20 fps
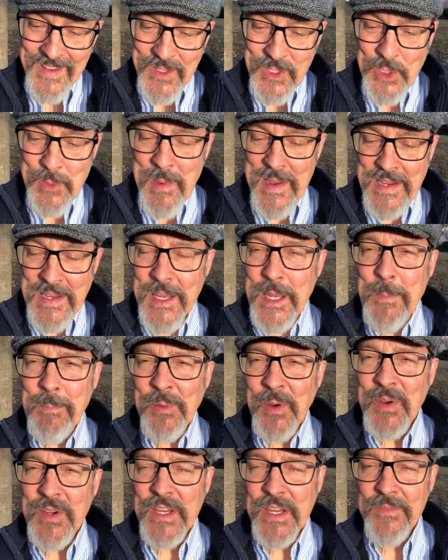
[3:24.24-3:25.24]
You may keep
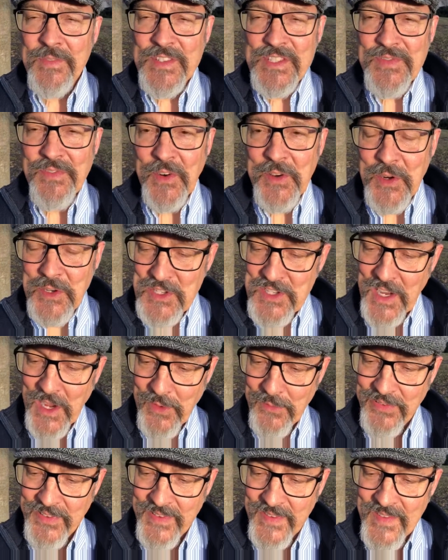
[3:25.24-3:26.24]
your gifts for
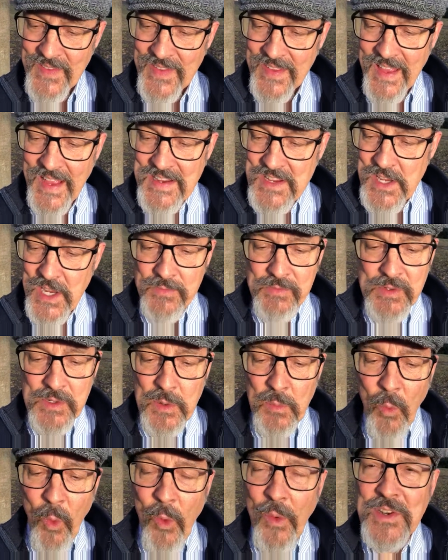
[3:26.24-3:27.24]
yourself and give your
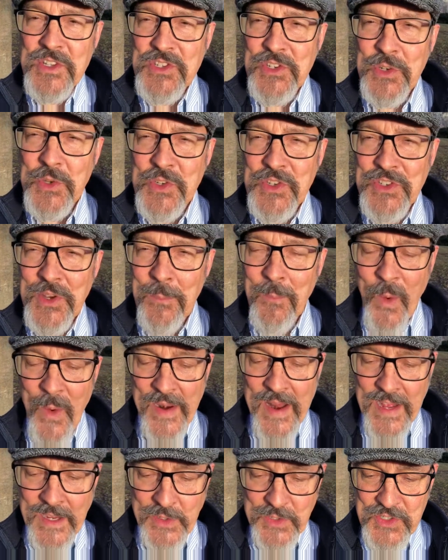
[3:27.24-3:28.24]
rewards to
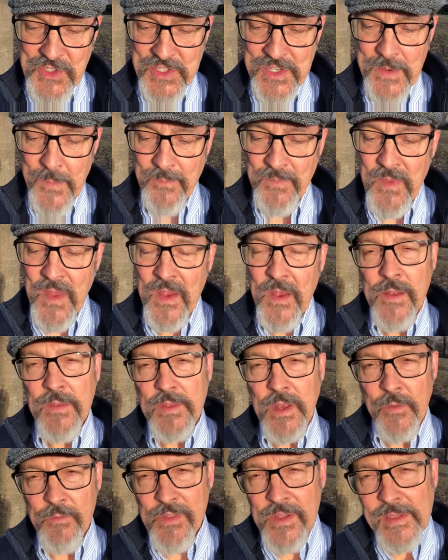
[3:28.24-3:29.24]
someone else.
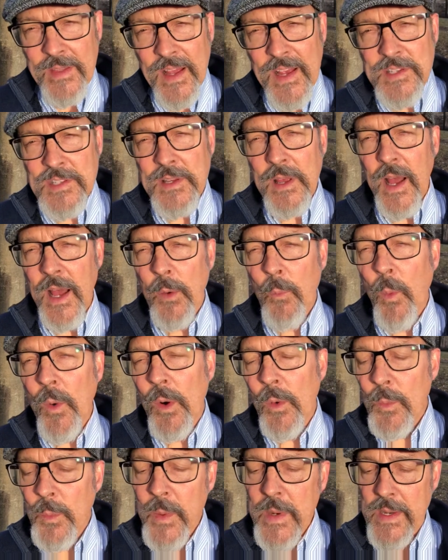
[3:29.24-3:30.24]
Nevertheless, I
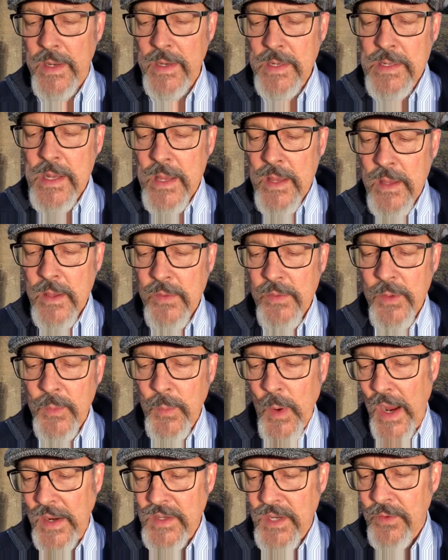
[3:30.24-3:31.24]
will read the
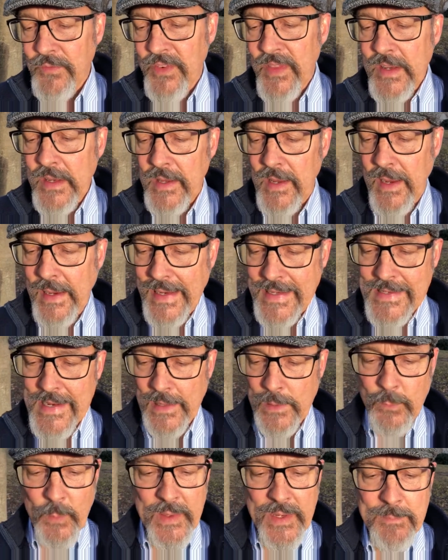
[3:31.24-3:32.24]
writing for the king and
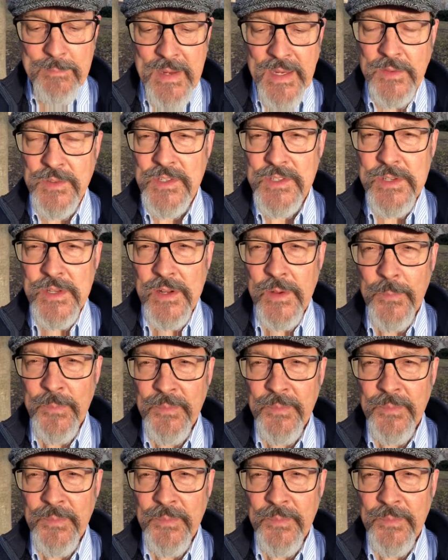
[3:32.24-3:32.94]
tell him what it means.